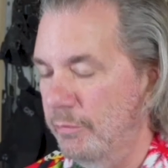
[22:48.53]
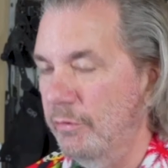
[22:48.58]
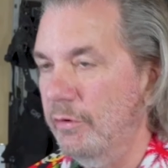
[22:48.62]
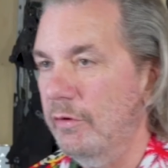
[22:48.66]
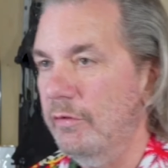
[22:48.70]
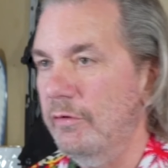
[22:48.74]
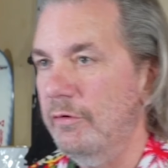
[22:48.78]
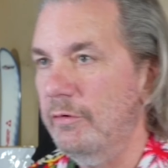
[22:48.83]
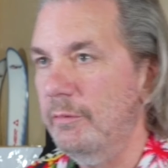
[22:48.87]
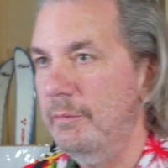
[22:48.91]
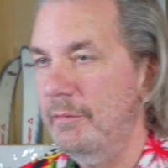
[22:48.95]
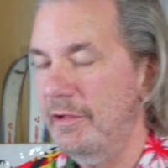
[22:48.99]

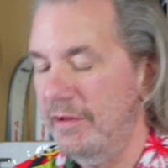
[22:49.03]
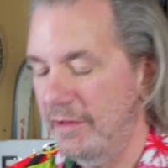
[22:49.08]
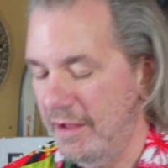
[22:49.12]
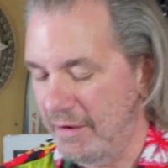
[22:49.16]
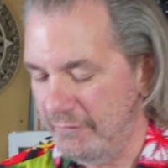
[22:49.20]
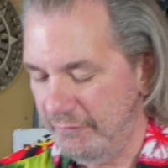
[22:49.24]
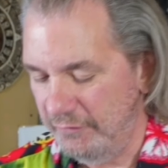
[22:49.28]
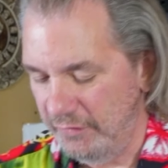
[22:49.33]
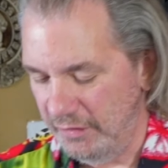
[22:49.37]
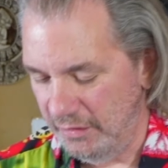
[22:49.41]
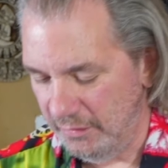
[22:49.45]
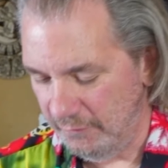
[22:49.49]
little bit of
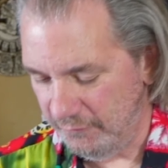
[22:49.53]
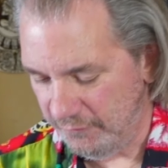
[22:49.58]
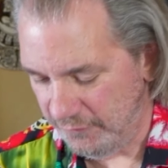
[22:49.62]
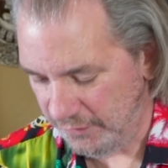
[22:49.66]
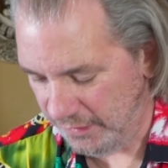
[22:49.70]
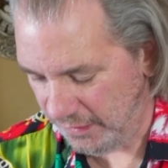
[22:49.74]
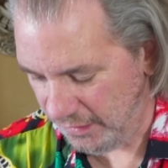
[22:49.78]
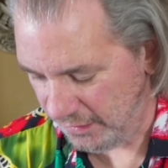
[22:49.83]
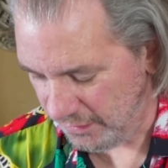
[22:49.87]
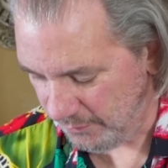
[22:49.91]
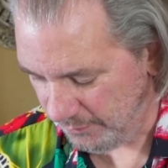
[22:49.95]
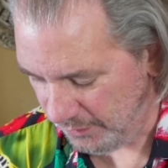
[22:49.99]
that
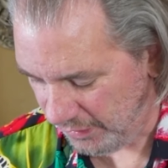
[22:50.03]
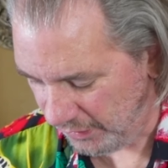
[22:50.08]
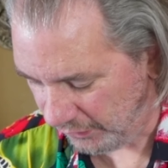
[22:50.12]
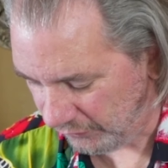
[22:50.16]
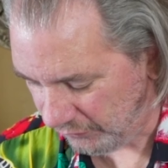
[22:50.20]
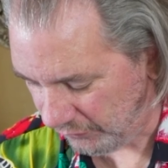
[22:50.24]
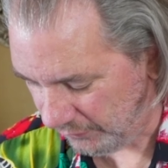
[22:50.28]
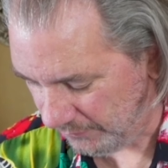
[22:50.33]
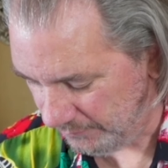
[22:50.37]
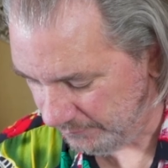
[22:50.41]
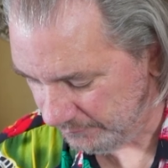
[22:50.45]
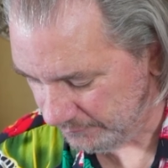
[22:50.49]
fajita
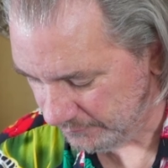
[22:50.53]
mix